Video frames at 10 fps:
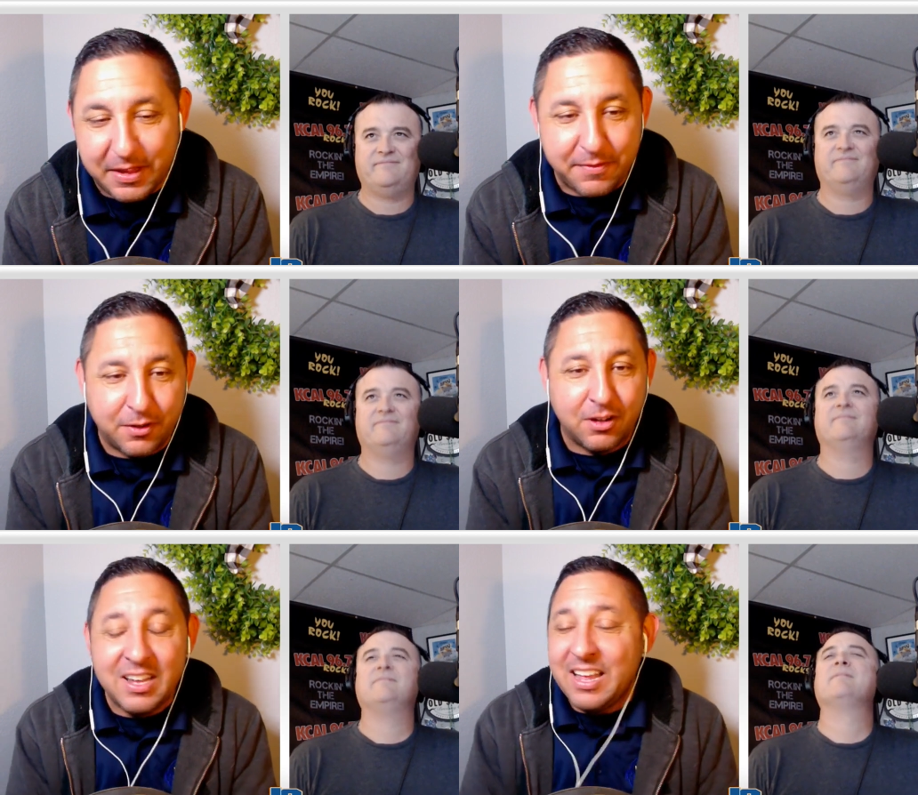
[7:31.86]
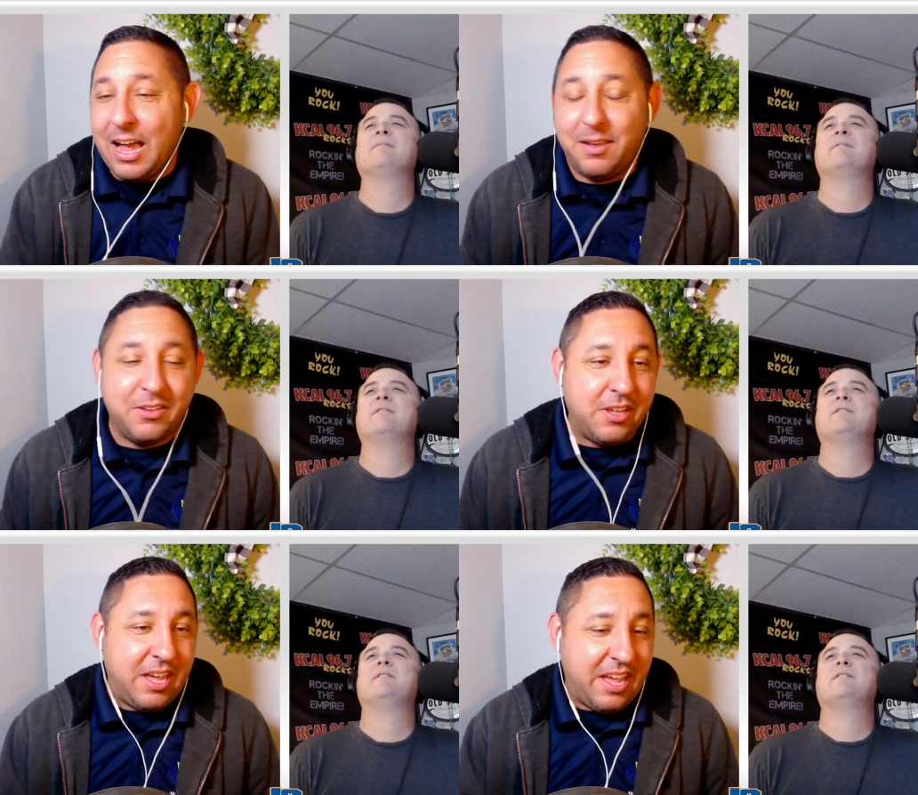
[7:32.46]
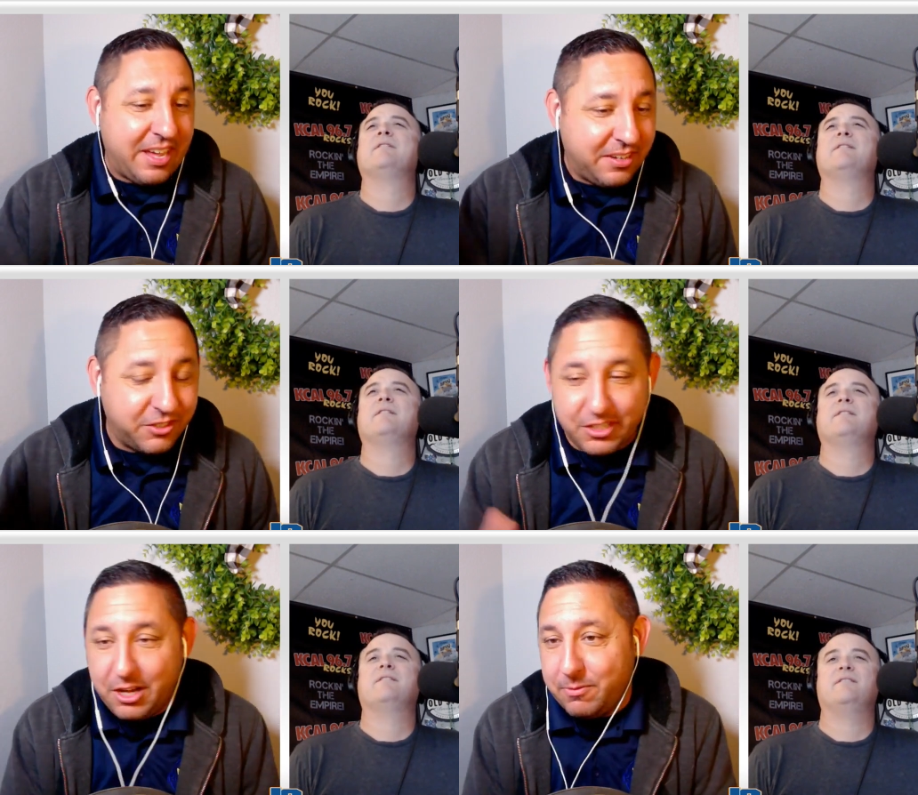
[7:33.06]
Speaker 1: Fever.
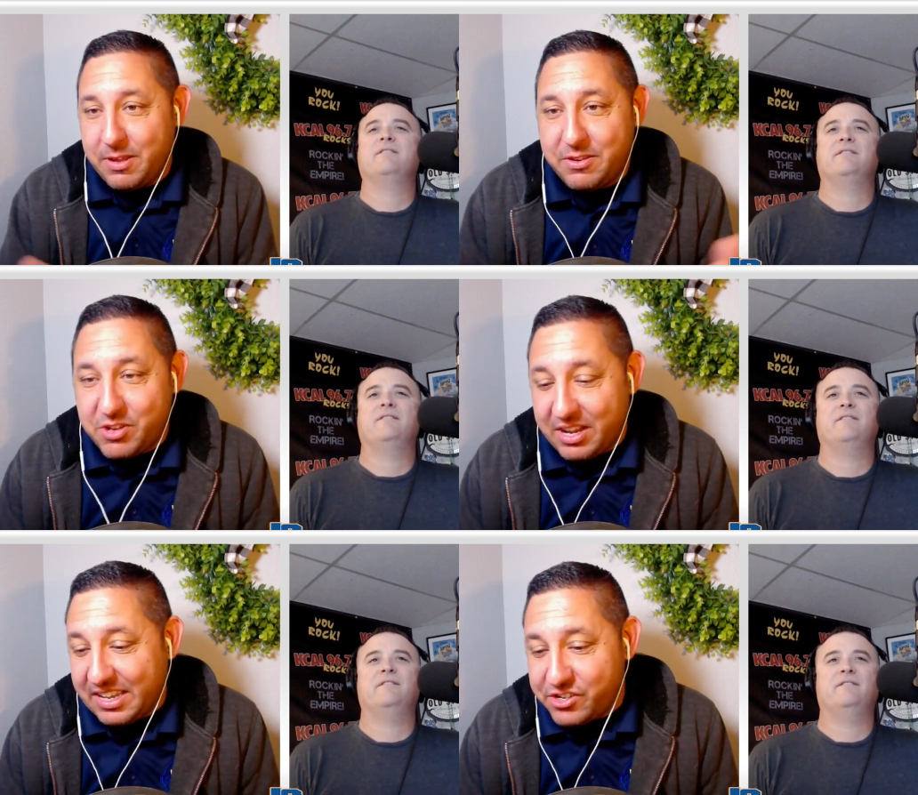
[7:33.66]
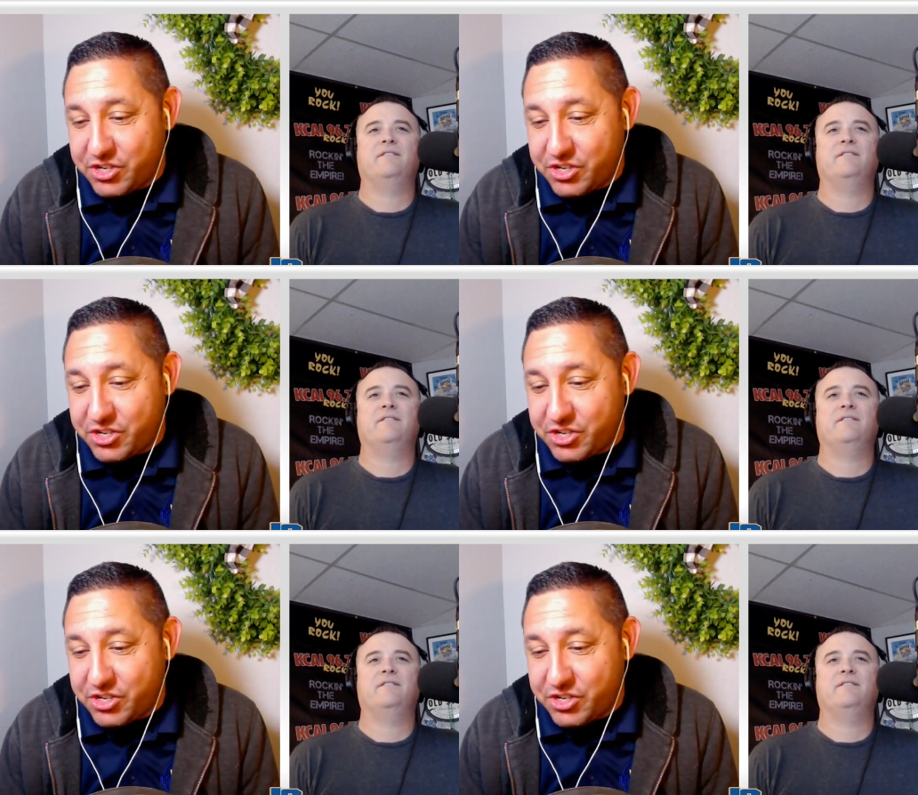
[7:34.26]
And, you know, and again,